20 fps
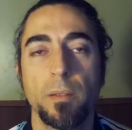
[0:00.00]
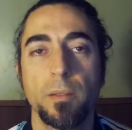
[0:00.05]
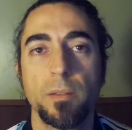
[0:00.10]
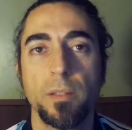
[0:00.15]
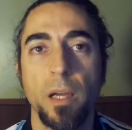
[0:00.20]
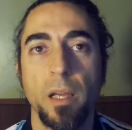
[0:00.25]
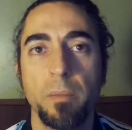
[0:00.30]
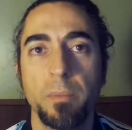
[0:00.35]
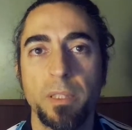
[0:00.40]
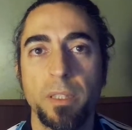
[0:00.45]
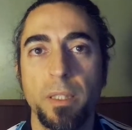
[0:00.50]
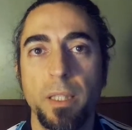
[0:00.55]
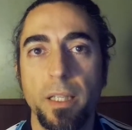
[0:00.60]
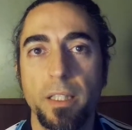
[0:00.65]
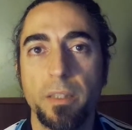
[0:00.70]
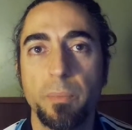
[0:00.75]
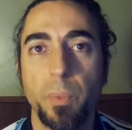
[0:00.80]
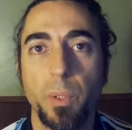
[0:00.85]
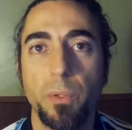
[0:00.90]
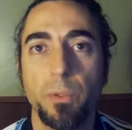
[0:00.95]
times
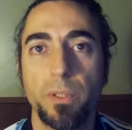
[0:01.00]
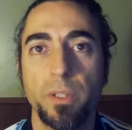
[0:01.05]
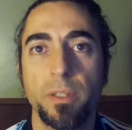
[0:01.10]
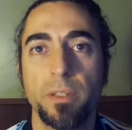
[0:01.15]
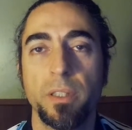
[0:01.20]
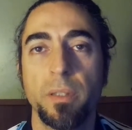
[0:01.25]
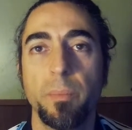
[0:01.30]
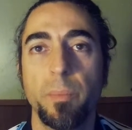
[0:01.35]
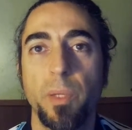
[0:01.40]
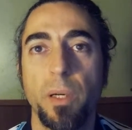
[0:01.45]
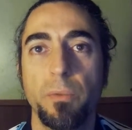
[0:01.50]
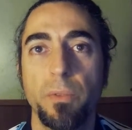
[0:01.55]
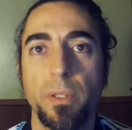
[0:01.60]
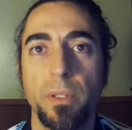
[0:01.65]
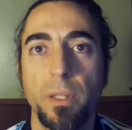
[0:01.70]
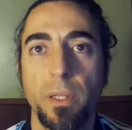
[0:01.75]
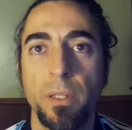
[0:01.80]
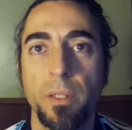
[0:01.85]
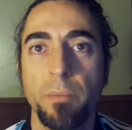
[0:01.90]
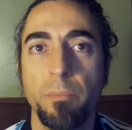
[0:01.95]
less processing
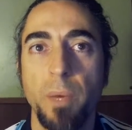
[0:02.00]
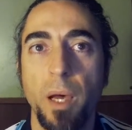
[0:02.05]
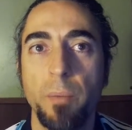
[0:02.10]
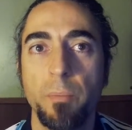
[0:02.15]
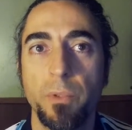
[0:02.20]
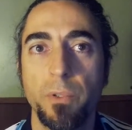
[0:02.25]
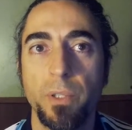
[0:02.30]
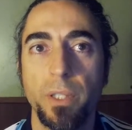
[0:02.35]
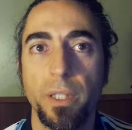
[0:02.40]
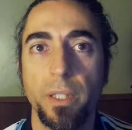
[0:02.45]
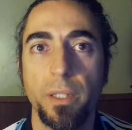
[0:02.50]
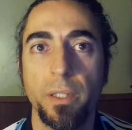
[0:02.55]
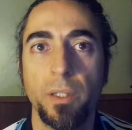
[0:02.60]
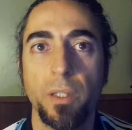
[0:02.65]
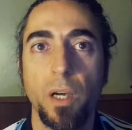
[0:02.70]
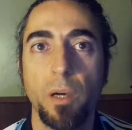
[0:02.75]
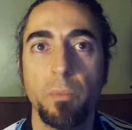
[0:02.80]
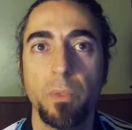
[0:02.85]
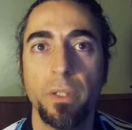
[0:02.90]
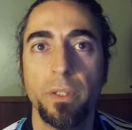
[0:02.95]
power and memory,
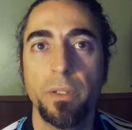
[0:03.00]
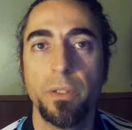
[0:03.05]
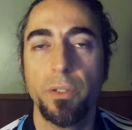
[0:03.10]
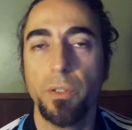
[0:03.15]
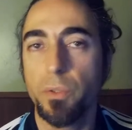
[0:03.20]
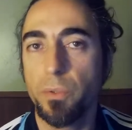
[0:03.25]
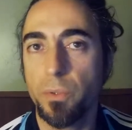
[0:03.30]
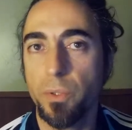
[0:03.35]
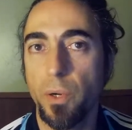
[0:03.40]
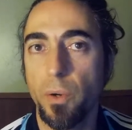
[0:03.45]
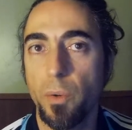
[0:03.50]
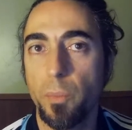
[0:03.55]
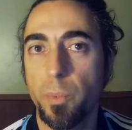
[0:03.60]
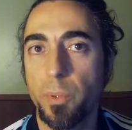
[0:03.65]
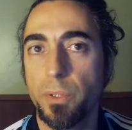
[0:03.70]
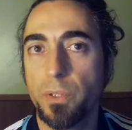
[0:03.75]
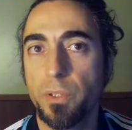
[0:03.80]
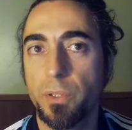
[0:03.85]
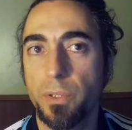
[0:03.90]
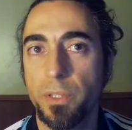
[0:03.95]
enabling new
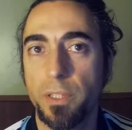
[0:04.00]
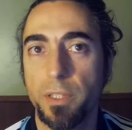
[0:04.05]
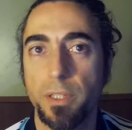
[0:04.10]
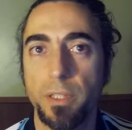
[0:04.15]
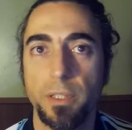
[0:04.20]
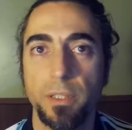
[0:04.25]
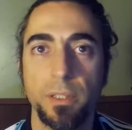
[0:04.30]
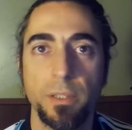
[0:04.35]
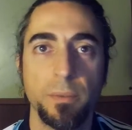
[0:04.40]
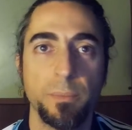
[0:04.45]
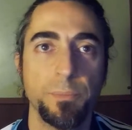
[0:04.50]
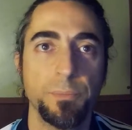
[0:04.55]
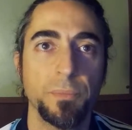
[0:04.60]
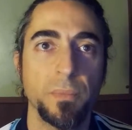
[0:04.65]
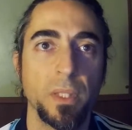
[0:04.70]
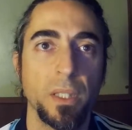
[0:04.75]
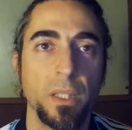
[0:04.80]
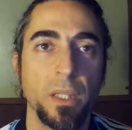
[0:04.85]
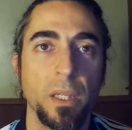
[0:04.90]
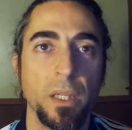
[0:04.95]
opportunities.
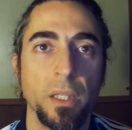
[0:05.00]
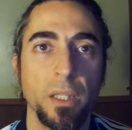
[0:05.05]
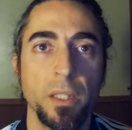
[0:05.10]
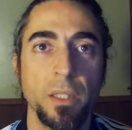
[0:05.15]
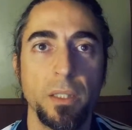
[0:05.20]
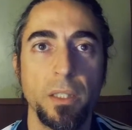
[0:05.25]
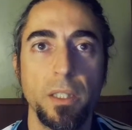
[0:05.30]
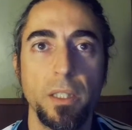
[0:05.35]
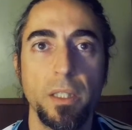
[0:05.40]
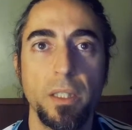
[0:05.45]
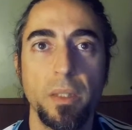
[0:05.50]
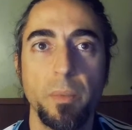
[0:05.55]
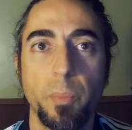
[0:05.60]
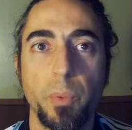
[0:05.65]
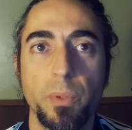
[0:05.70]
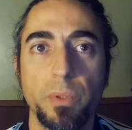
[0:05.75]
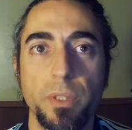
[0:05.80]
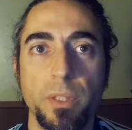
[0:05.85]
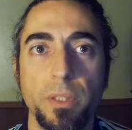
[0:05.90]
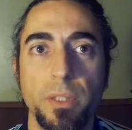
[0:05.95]
Indeed, the
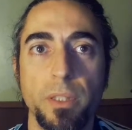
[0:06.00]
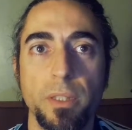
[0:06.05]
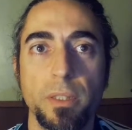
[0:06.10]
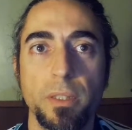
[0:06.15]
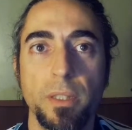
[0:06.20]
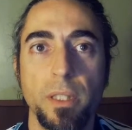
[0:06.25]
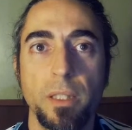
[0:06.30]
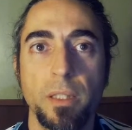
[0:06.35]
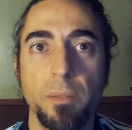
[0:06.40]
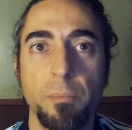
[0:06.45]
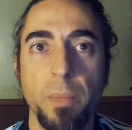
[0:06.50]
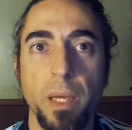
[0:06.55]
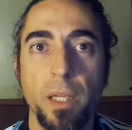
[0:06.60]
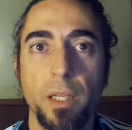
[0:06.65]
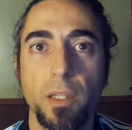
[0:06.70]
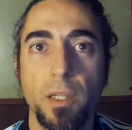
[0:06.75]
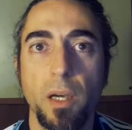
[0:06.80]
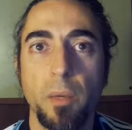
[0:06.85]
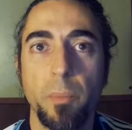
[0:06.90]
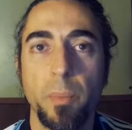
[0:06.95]
processes that
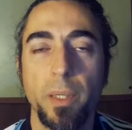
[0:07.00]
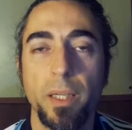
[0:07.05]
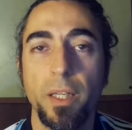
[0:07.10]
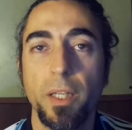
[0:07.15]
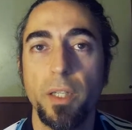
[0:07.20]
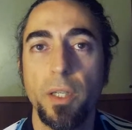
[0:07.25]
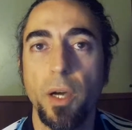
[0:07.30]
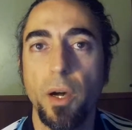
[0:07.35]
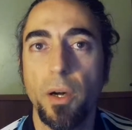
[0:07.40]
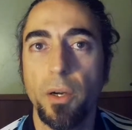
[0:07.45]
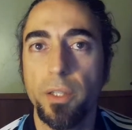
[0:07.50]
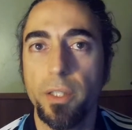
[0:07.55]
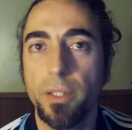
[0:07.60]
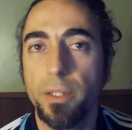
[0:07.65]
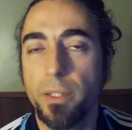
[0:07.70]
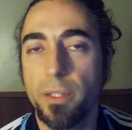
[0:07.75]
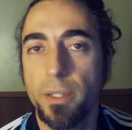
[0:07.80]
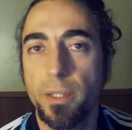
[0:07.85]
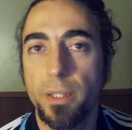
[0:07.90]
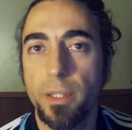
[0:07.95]
make up AI
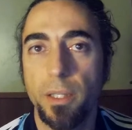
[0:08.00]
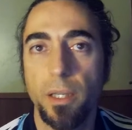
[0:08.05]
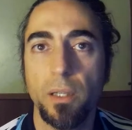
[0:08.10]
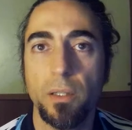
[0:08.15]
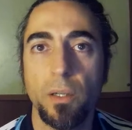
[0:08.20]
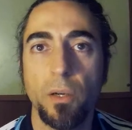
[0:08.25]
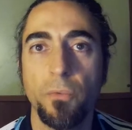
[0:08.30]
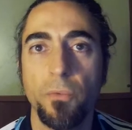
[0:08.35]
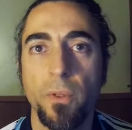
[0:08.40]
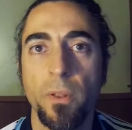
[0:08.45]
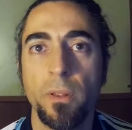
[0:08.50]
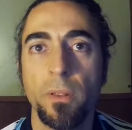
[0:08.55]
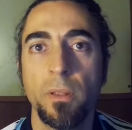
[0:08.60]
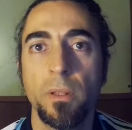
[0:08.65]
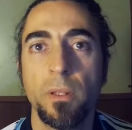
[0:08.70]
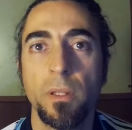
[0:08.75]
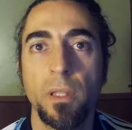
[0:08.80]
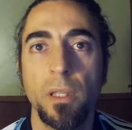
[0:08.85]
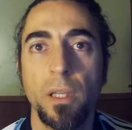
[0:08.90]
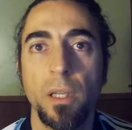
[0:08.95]
are
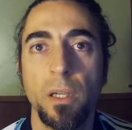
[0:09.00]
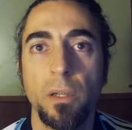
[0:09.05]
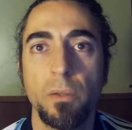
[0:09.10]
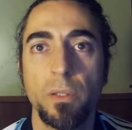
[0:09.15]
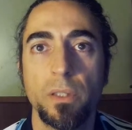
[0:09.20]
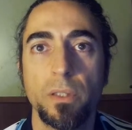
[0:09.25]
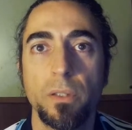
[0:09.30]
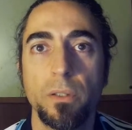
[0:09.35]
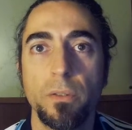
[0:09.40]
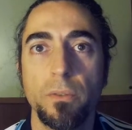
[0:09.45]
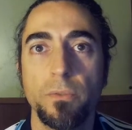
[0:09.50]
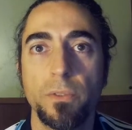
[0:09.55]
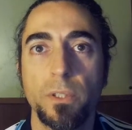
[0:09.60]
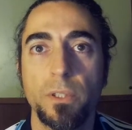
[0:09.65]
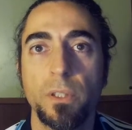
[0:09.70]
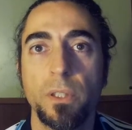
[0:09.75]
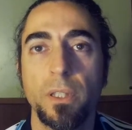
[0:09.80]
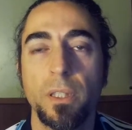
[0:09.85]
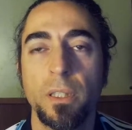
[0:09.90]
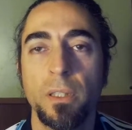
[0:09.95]
often
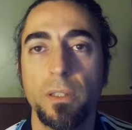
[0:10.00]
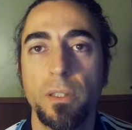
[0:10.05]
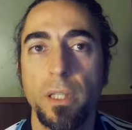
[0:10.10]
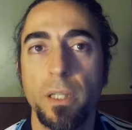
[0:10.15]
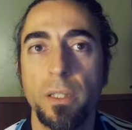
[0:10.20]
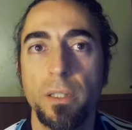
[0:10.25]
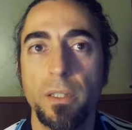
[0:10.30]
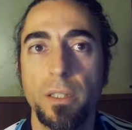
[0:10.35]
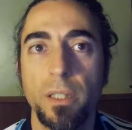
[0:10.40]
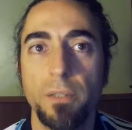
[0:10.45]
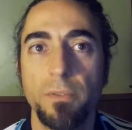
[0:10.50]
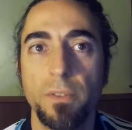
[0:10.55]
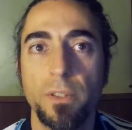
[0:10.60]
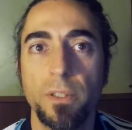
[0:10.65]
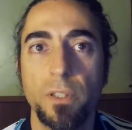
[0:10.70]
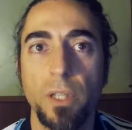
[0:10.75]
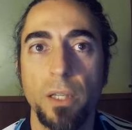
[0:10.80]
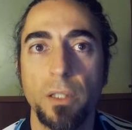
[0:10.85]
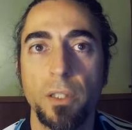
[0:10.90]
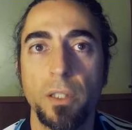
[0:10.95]
resource-intensive,
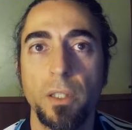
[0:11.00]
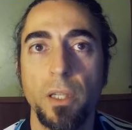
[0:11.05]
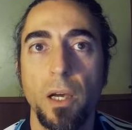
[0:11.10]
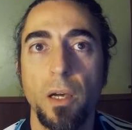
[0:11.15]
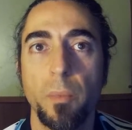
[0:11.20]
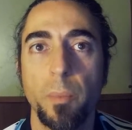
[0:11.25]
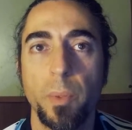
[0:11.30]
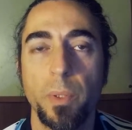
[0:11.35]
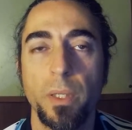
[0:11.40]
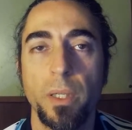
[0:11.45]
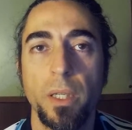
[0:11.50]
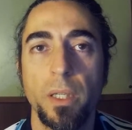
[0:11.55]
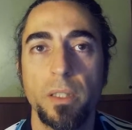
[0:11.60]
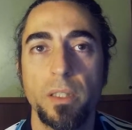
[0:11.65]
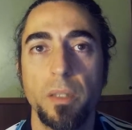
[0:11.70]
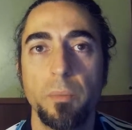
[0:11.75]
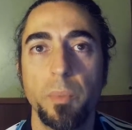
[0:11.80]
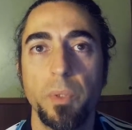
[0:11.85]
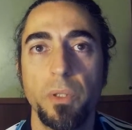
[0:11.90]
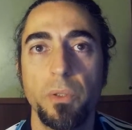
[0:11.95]
sucking up
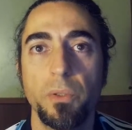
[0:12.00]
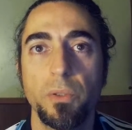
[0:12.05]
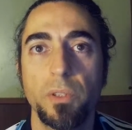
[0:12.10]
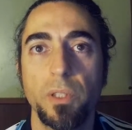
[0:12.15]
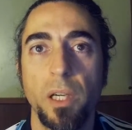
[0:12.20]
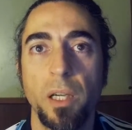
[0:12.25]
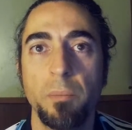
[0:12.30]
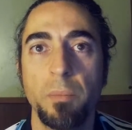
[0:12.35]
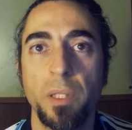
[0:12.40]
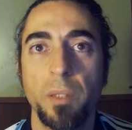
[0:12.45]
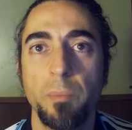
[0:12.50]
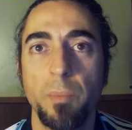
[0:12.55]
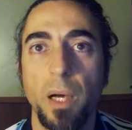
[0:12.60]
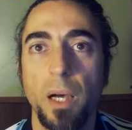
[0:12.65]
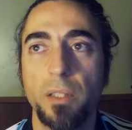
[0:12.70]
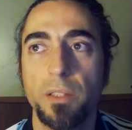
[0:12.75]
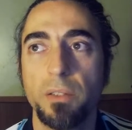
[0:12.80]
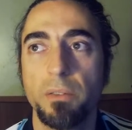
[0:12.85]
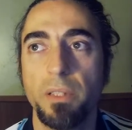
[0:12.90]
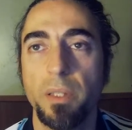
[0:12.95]
CPU time and
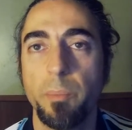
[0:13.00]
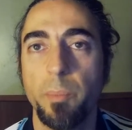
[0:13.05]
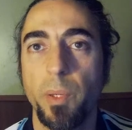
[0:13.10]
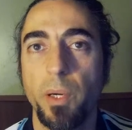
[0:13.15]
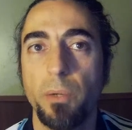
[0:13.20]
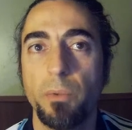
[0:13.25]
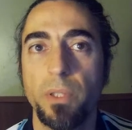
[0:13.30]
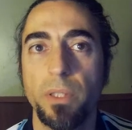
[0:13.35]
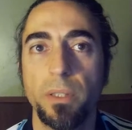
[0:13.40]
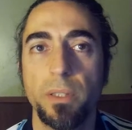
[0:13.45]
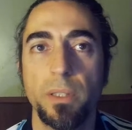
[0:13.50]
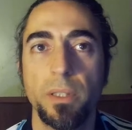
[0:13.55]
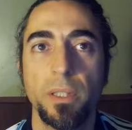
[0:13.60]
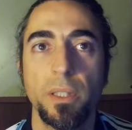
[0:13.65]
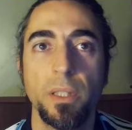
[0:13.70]
battery power.